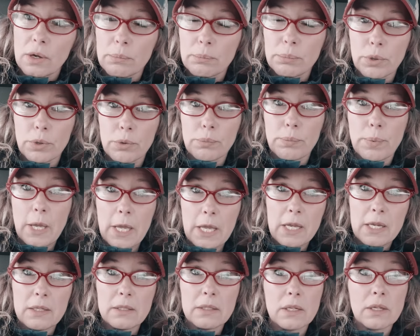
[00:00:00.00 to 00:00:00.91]
up
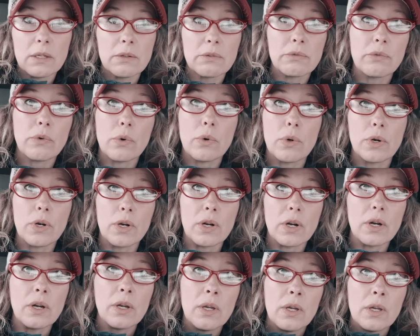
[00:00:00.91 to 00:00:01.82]
propane
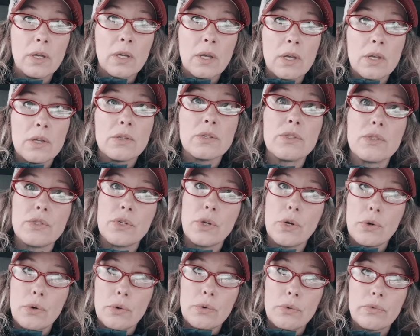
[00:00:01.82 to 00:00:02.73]
for
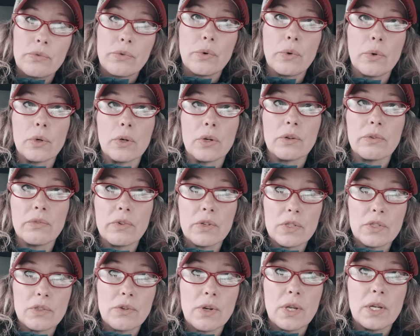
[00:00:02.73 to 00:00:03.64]
stove or
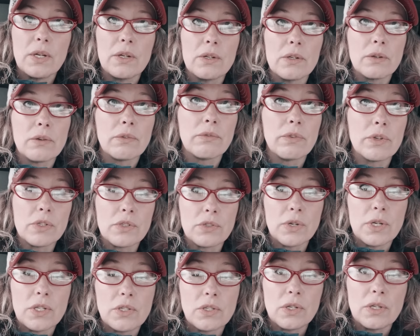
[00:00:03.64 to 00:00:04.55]
refrigerator
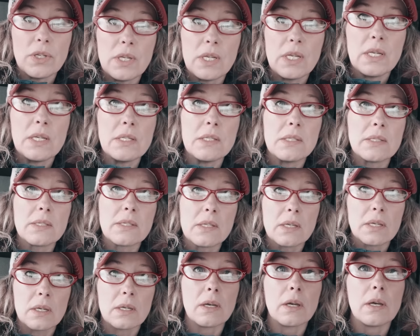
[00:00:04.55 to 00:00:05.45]
refrigeration needs.
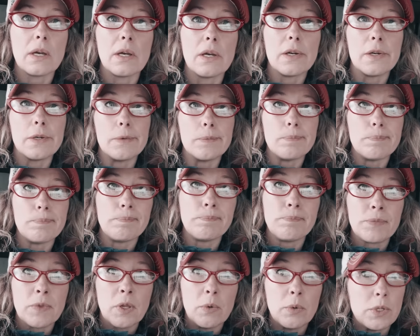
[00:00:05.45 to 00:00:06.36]
Um,
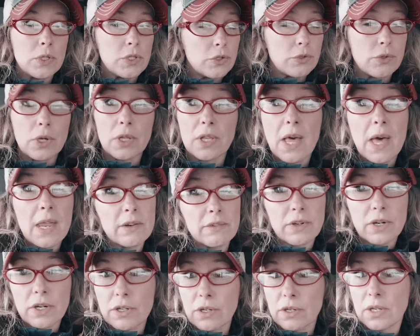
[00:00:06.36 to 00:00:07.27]
we do a lot
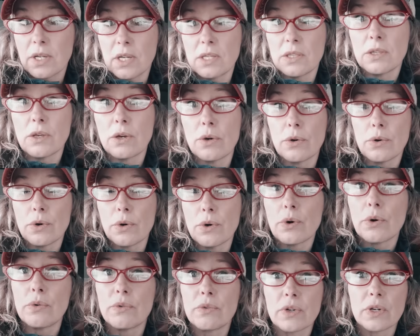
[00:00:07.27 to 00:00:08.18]
of our cooking though
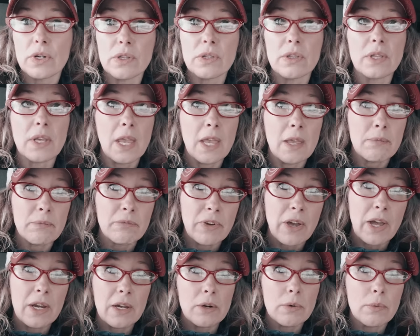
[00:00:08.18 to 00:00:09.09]
over at the
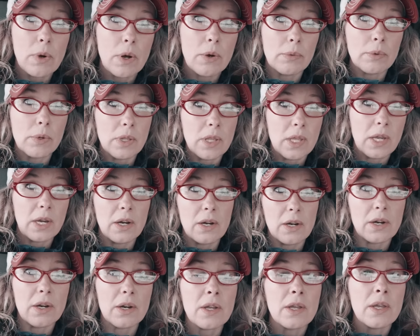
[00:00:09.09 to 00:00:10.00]
campfire while we're
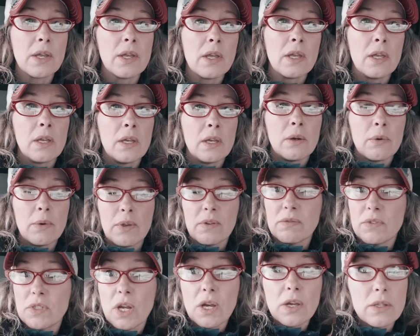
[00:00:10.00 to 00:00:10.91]
there. We
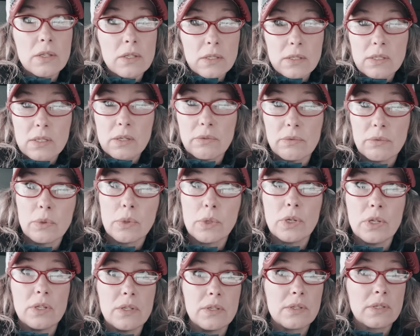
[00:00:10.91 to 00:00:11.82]
have tons of
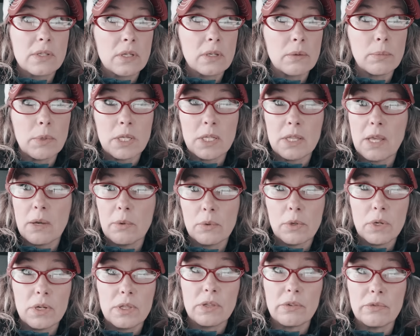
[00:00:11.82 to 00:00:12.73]
woods, being that
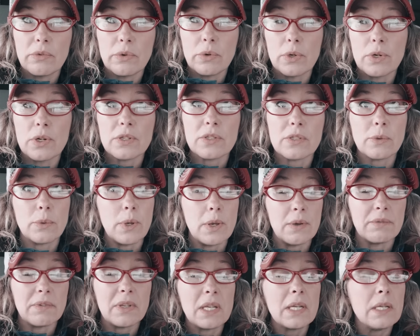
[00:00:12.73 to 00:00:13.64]
we're in the forest, so we
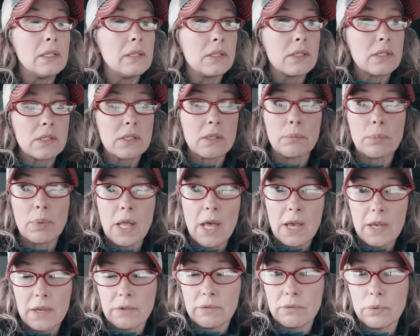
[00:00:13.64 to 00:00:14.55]
have endless
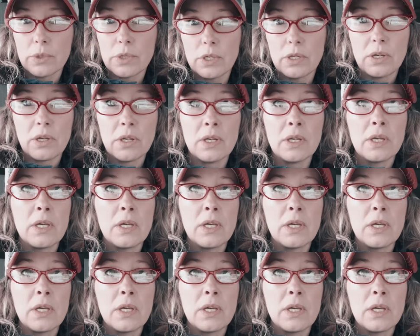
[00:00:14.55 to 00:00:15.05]
supply of wood.